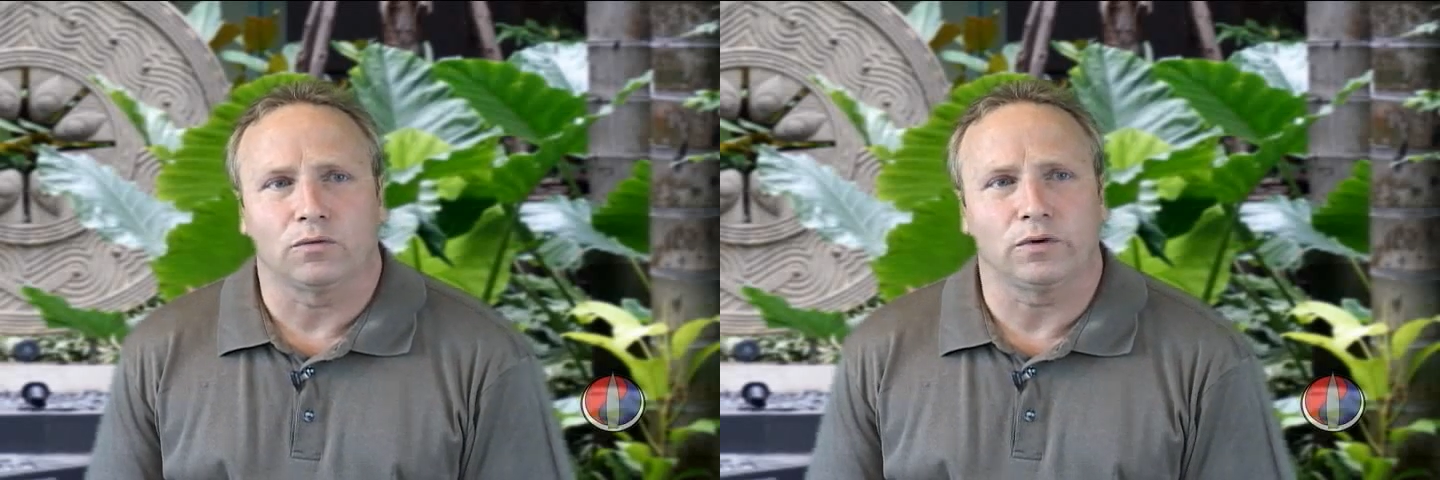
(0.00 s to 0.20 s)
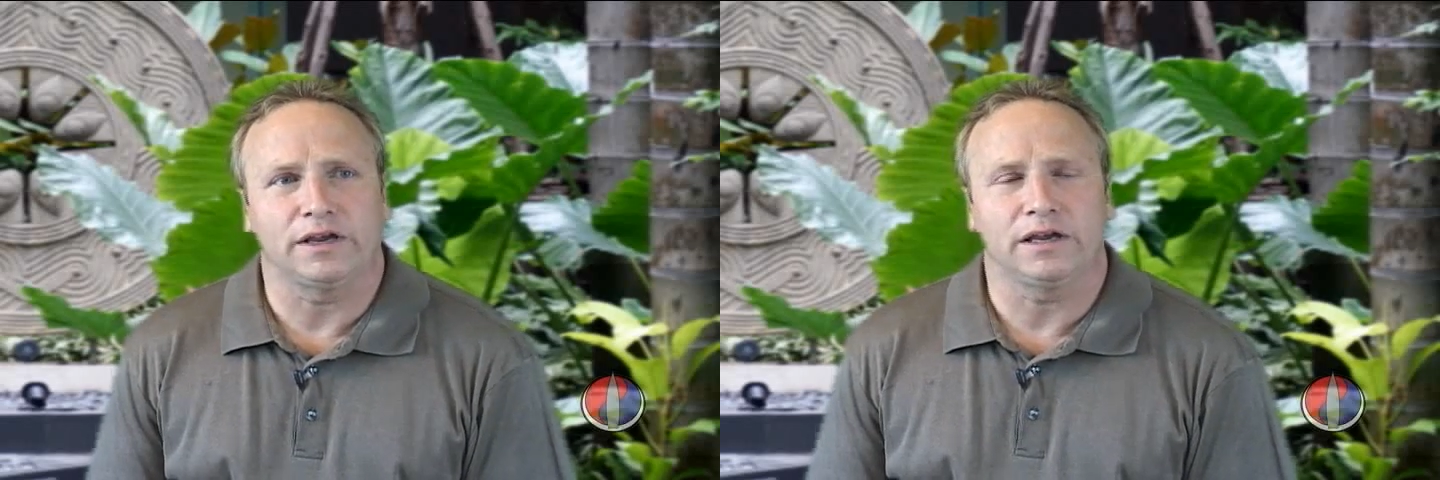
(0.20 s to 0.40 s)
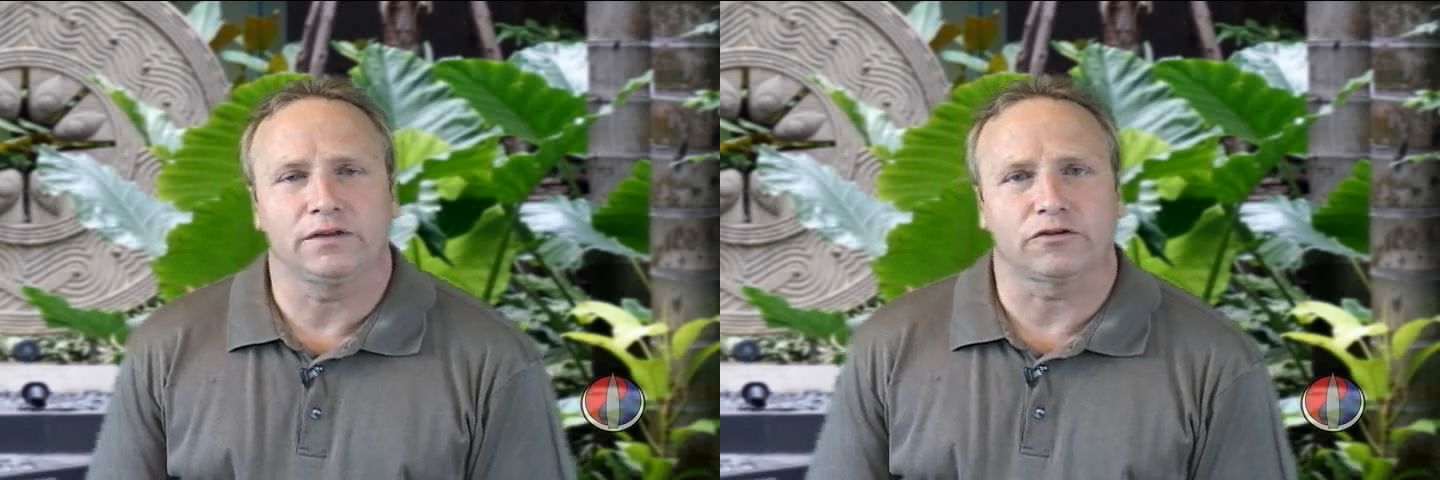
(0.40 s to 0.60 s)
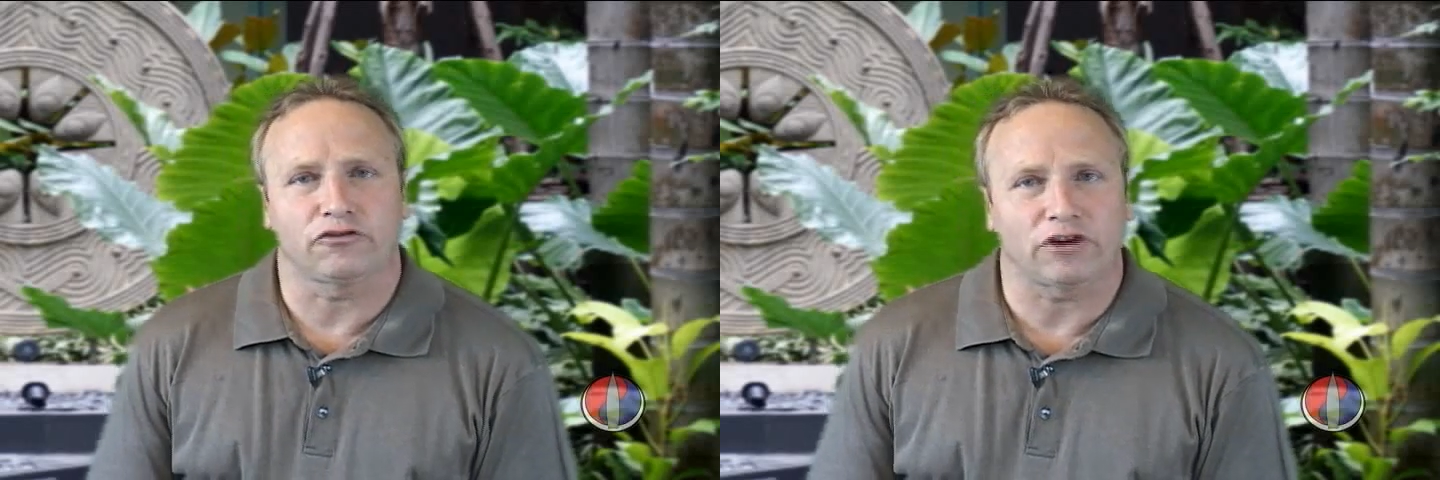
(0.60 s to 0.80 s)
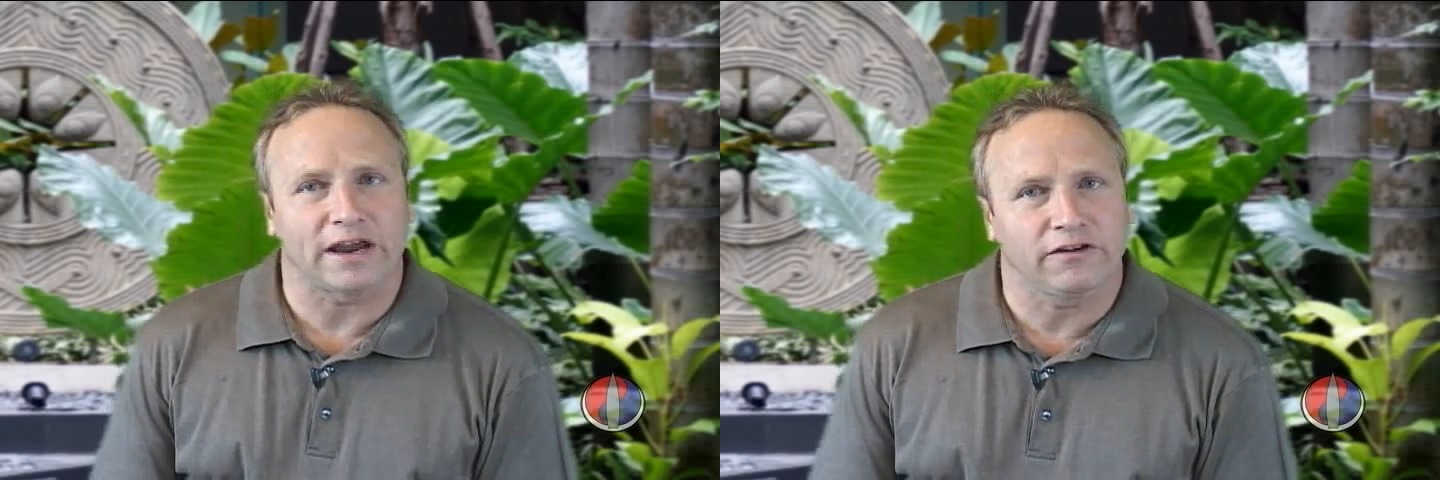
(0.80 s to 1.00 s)
We either
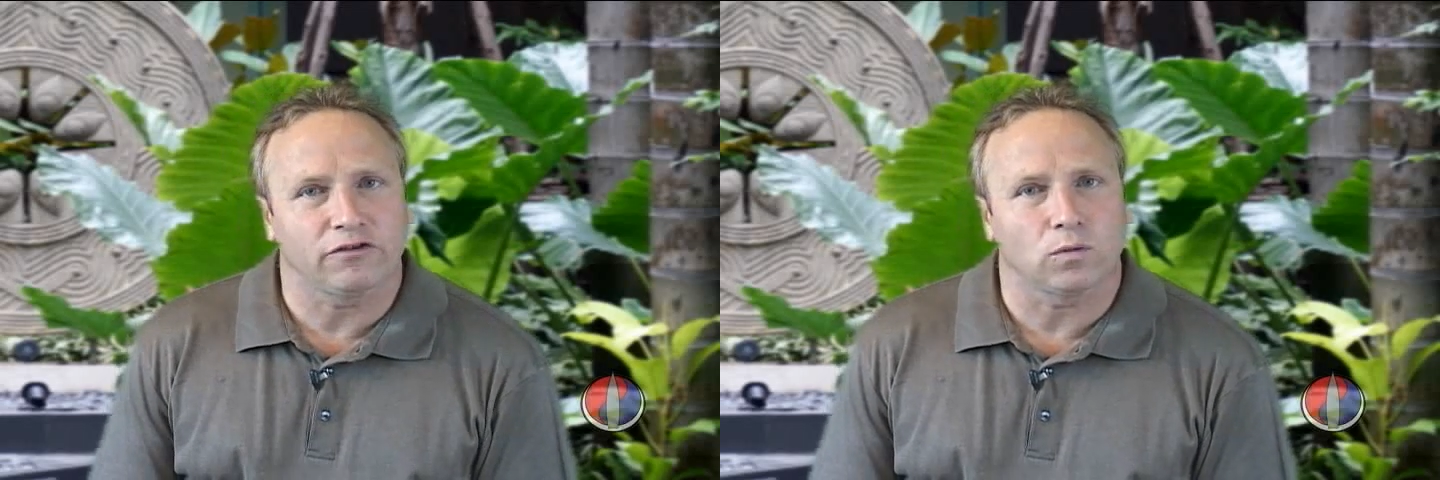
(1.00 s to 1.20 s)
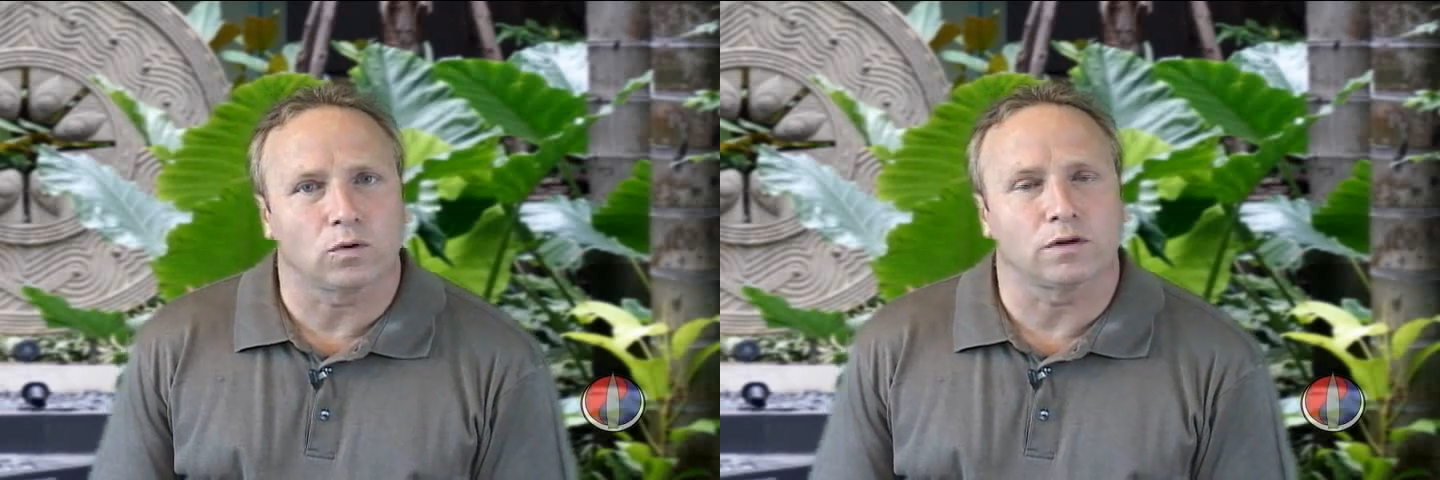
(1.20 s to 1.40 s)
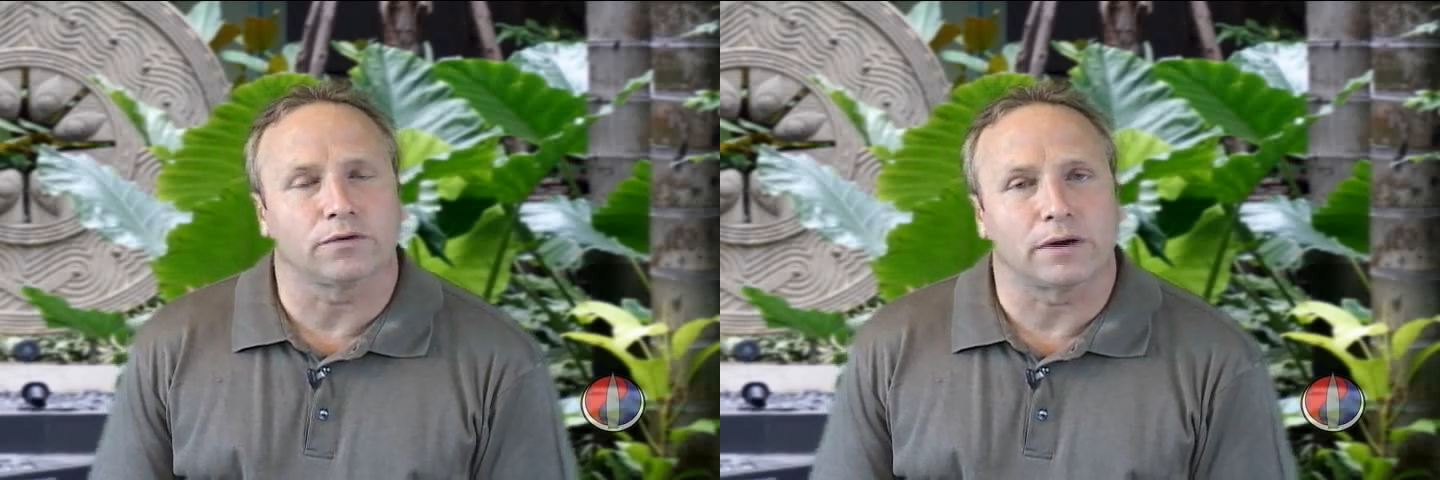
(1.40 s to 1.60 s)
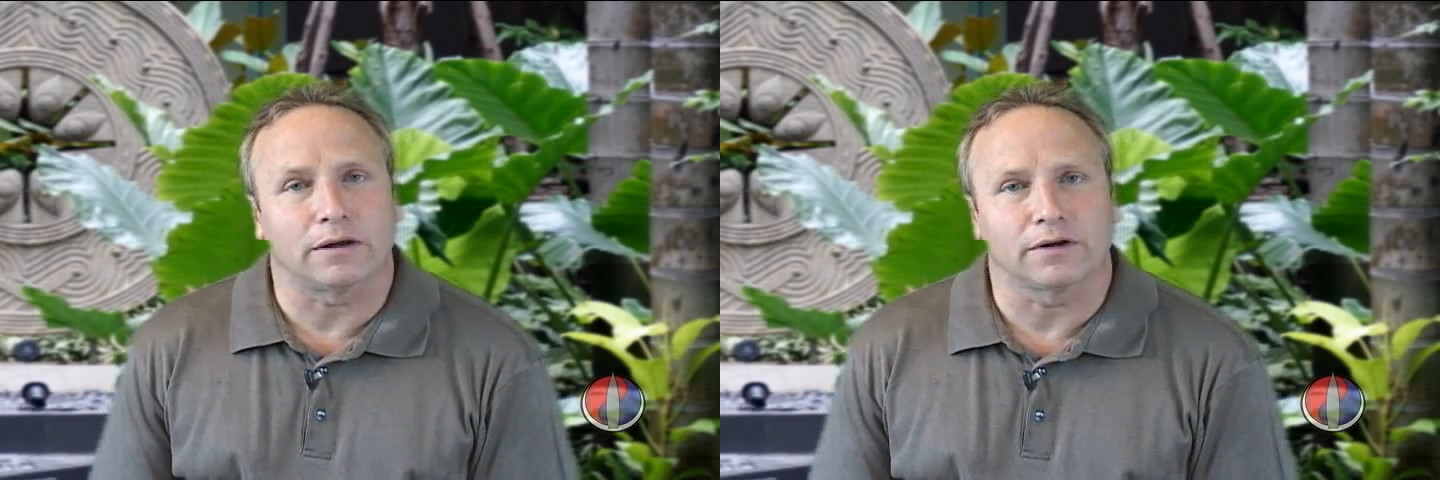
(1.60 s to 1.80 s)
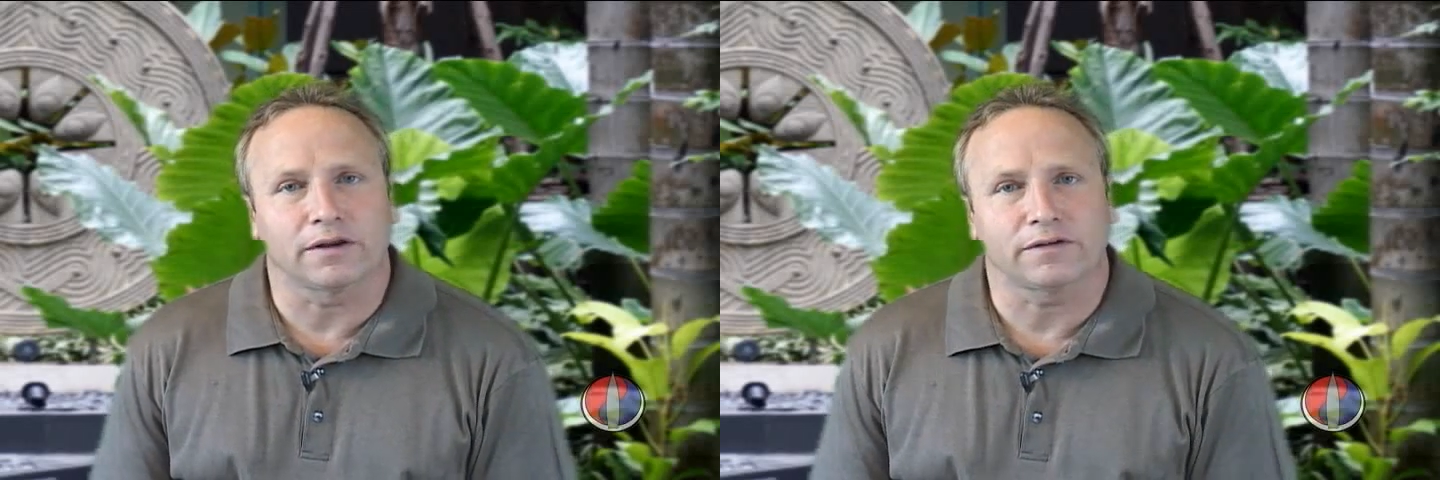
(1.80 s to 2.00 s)
change the world
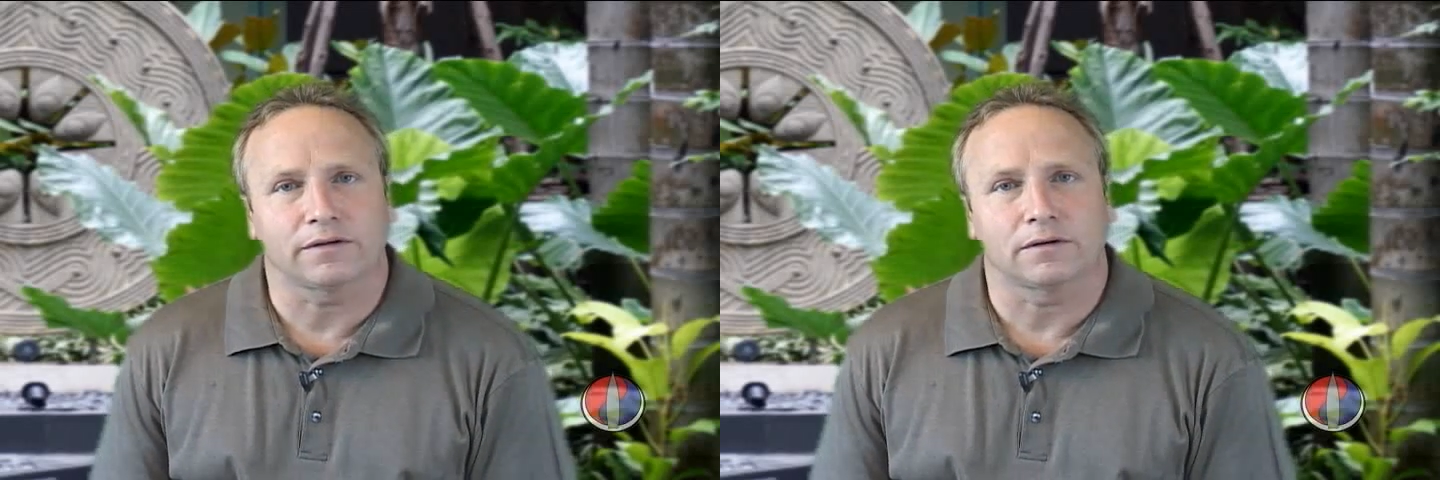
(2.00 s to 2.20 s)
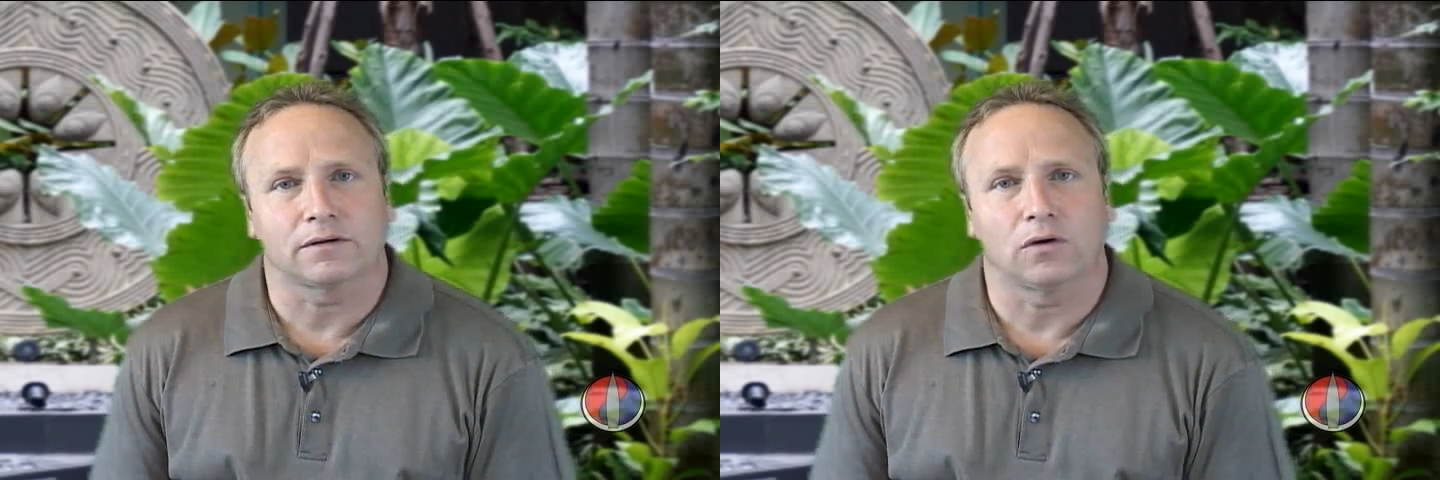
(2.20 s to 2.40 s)
around us,